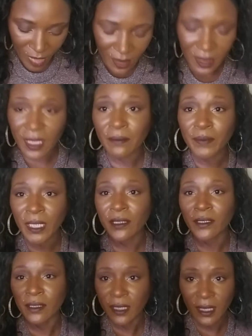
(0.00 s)
lip
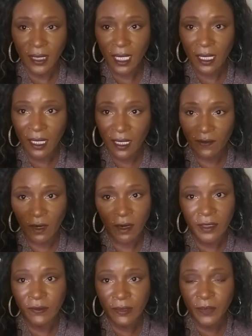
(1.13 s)
butter. And I have
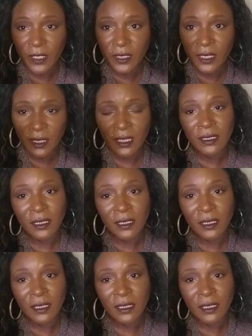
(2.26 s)
already repurchased this.